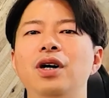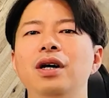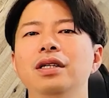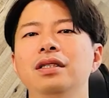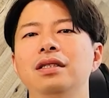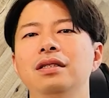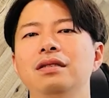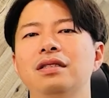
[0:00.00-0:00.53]

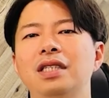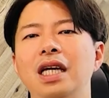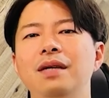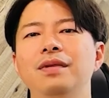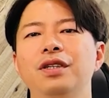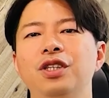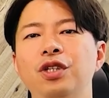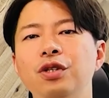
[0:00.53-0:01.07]
point to
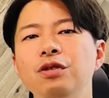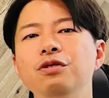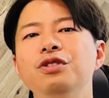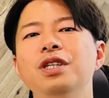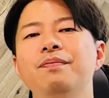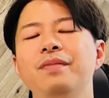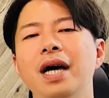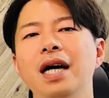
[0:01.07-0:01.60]
save a
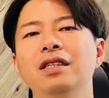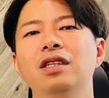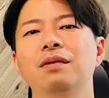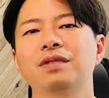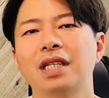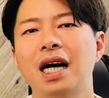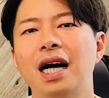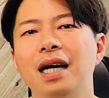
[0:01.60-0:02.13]
huge amount
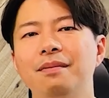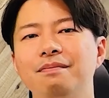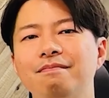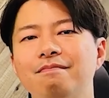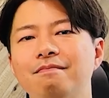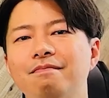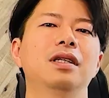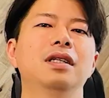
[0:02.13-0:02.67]
of time.
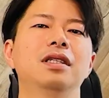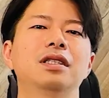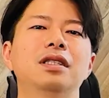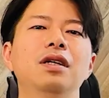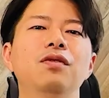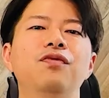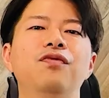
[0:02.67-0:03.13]
So